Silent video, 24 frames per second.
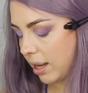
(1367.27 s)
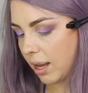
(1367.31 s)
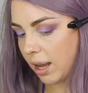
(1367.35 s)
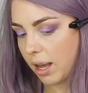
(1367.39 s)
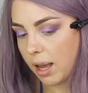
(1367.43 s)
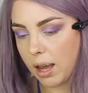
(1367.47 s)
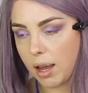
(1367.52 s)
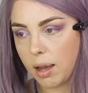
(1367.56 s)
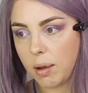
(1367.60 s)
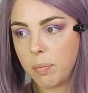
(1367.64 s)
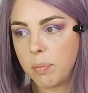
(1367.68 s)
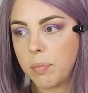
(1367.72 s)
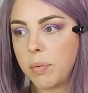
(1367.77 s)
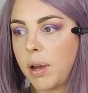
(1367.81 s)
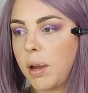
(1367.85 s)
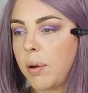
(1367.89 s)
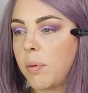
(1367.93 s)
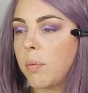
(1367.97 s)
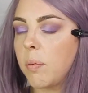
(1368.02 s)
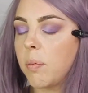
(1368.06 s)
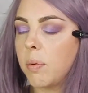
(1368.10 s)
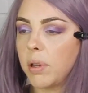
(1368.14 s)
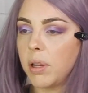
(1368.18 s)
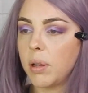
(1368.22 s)
I
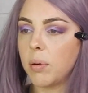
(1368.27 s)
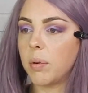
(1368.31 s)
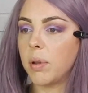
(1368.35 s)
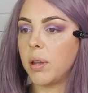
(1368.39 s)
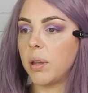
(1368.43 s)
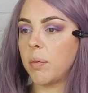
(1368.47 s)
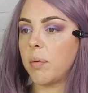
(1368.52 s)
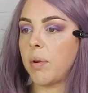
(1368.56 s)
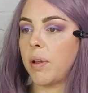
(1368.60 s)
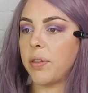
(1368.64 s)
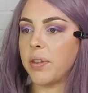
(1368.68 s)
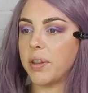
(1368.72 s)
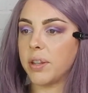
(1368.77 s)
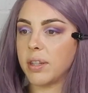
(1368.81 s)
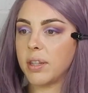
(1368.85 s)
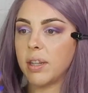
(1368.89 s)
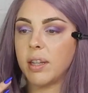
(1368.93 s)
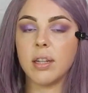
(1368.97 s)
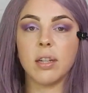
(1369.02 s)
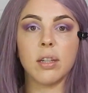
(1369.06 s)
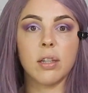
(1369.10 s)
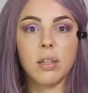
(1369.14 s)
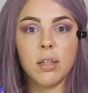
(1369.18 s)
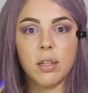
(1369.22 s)
really want this
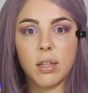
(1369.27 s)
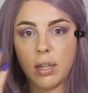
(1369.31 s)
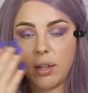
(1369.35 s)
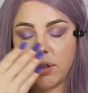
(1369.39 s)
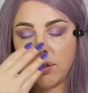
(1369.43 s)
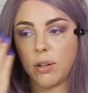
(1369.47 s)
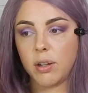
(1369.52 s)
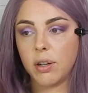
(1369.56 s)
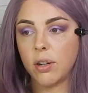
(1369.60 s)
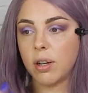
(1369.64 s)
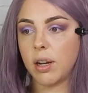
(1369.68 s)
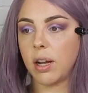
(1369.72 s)
interior